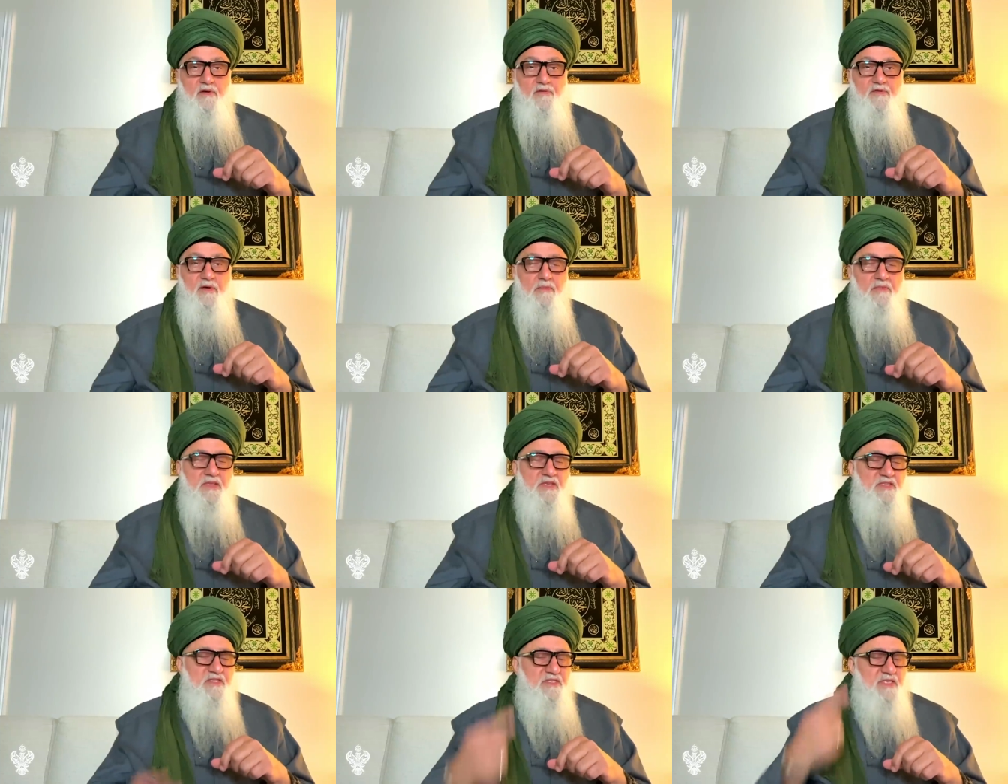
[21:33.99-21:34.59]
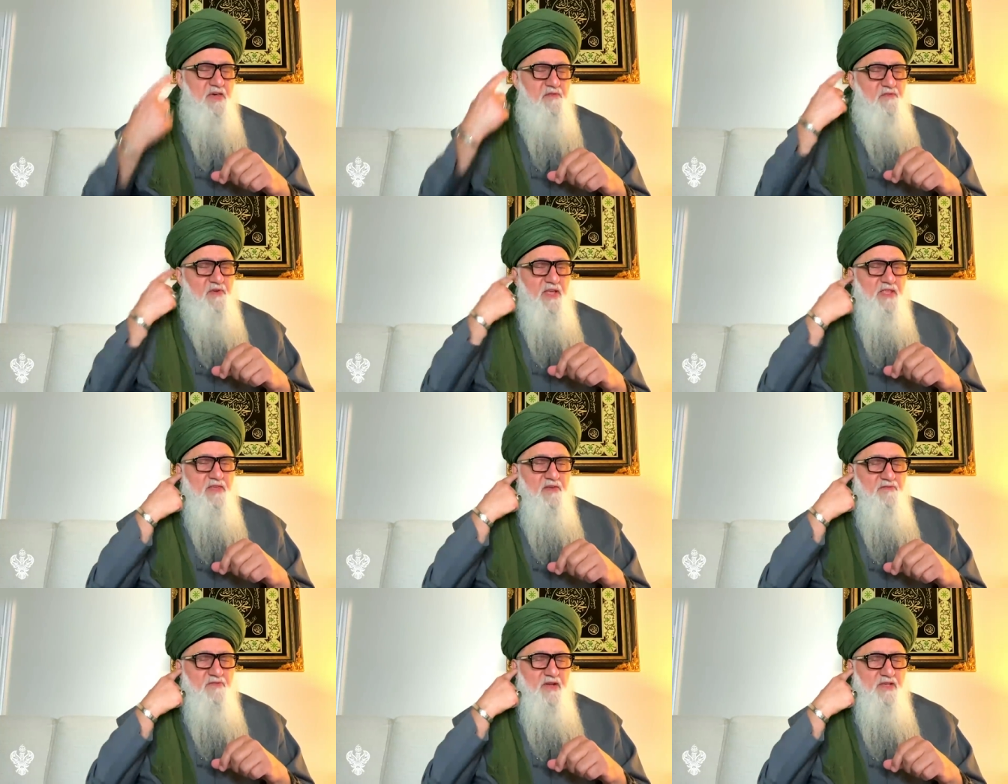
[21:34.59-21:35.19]
from the
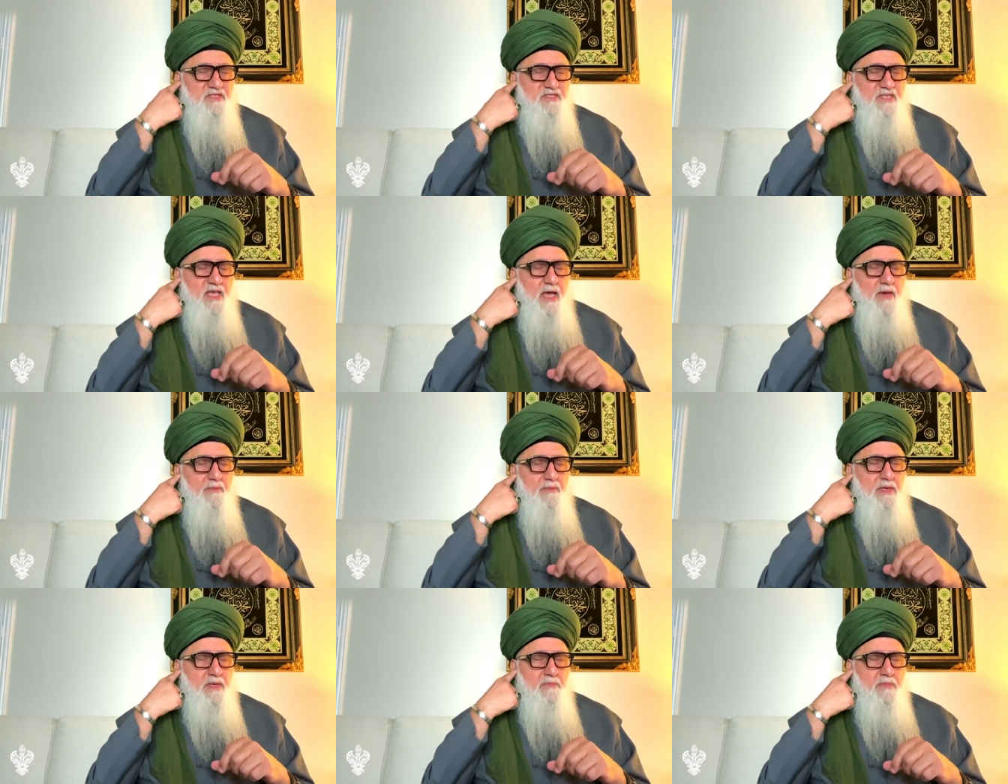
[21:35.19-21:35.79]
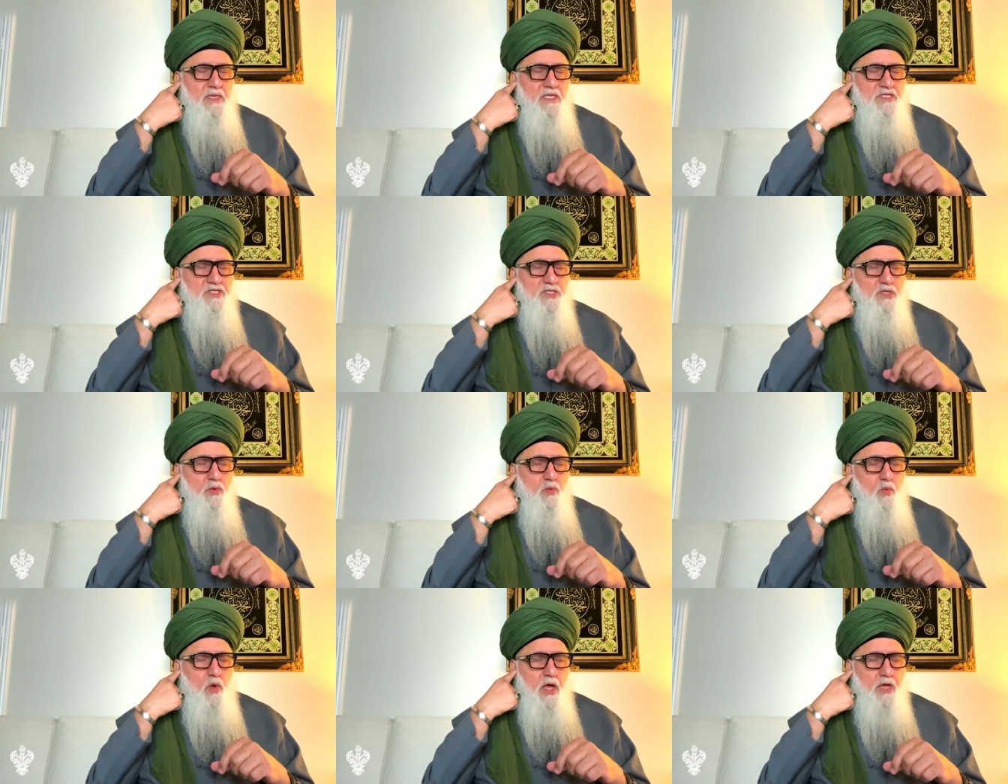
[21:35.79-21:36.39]
sifat of as-sami means
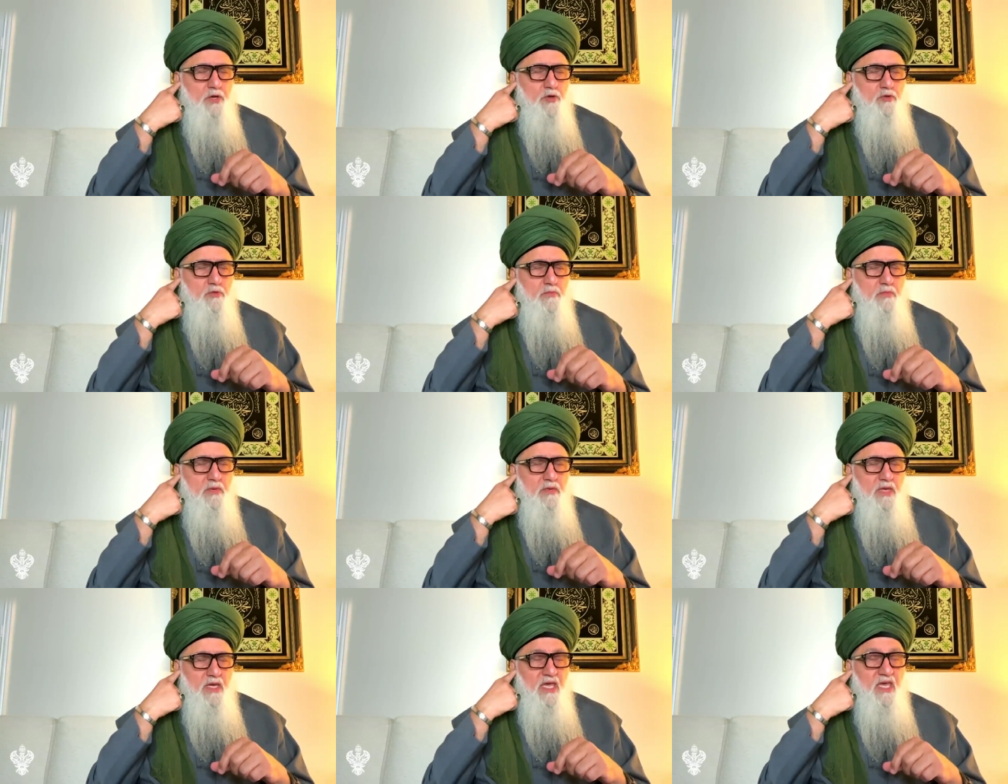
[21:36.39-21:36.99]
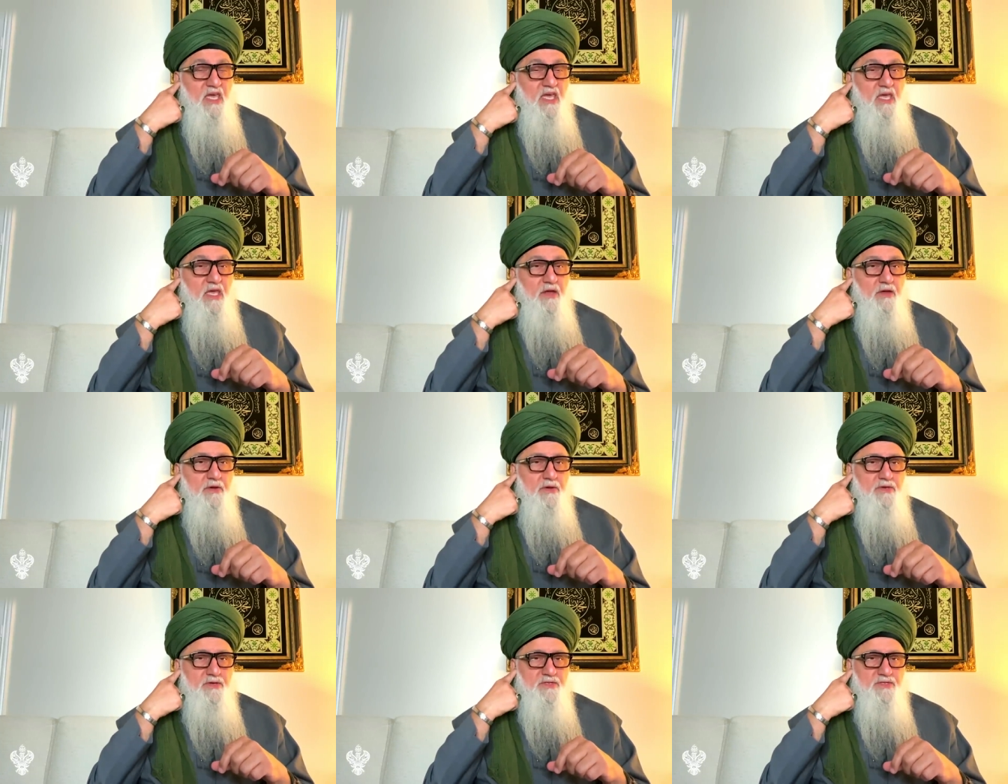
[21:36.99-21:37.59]
the one whom
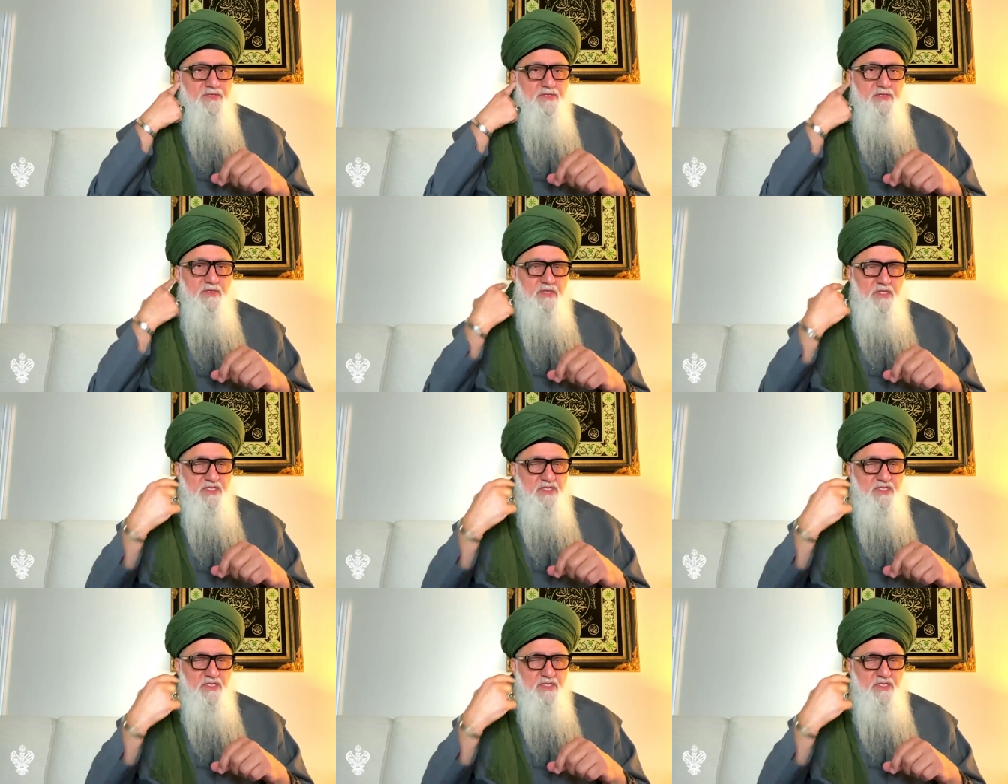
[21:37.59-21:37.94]
hears.